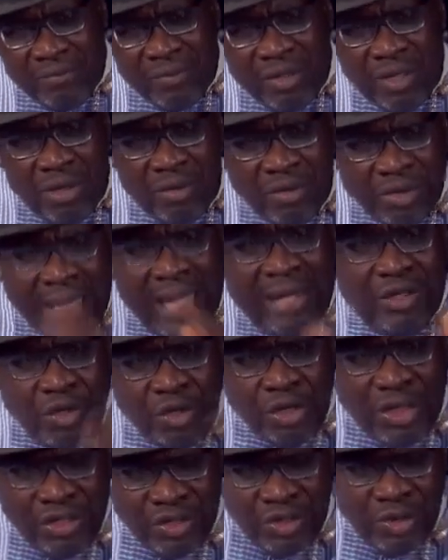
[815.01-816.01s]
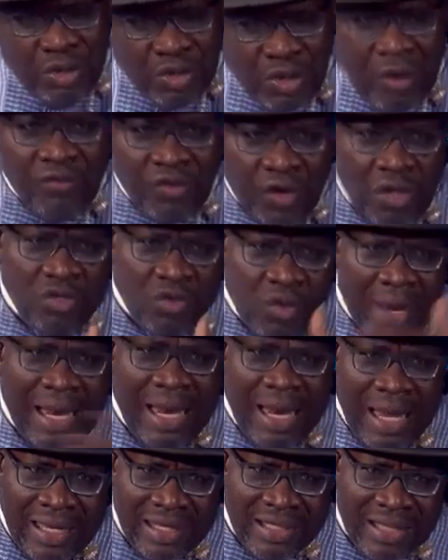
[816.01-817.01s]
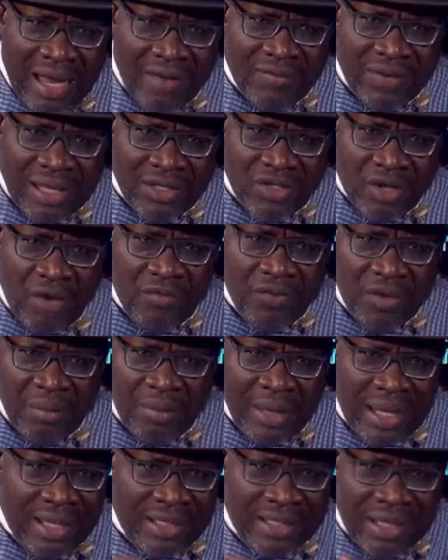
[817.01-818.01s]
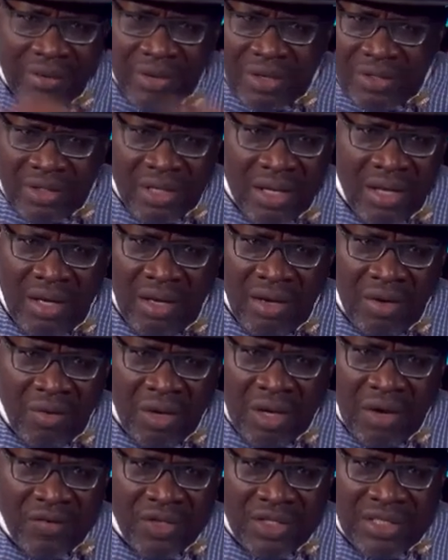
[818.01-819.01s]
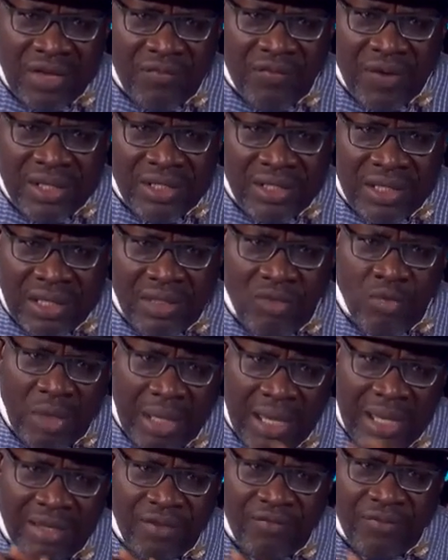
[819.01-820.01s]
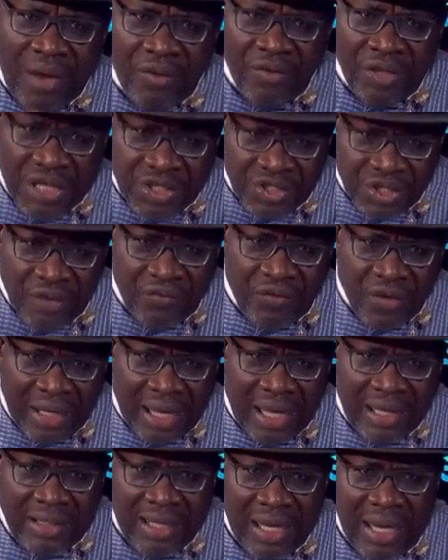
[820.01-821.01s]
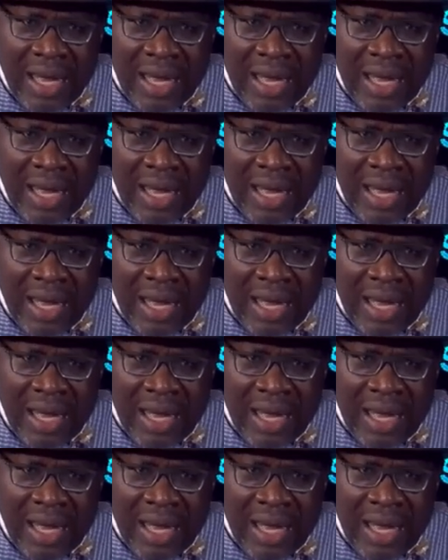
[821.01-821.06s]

try to reduce. Of course, while I served as governor, Bayelsa was one of the safest states. We laid the foundation for that.